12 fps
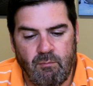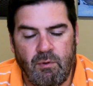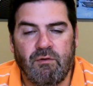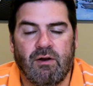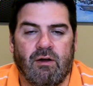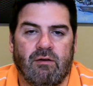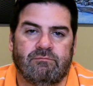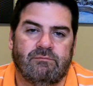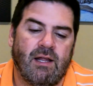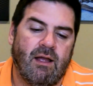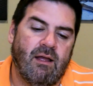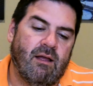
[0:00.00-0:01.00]
Moving on.
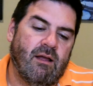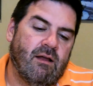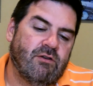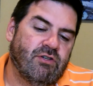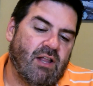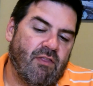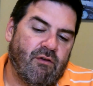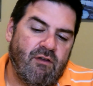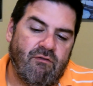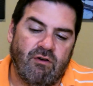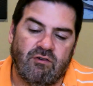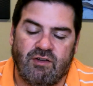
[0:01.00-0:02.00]
July
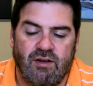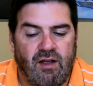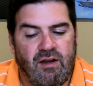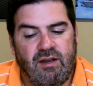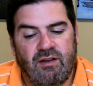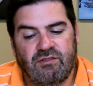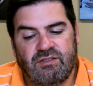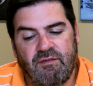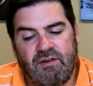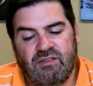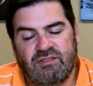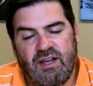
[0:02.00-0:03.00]
31st in
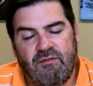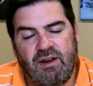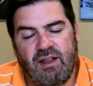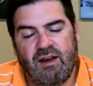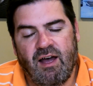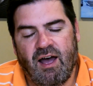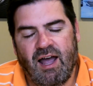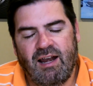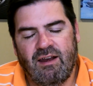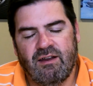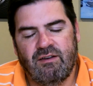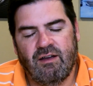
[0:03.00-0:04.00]
1977 in
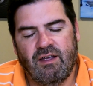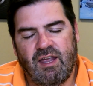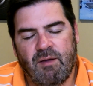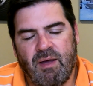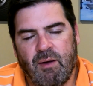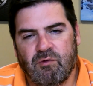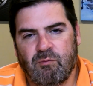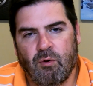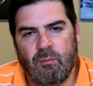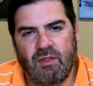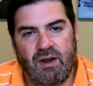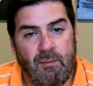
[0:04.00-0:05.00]
Hyden, Kentucky, a man was
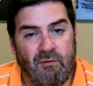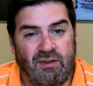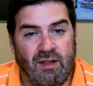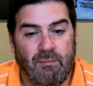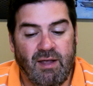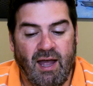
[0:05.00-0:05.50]
born by the name of Tim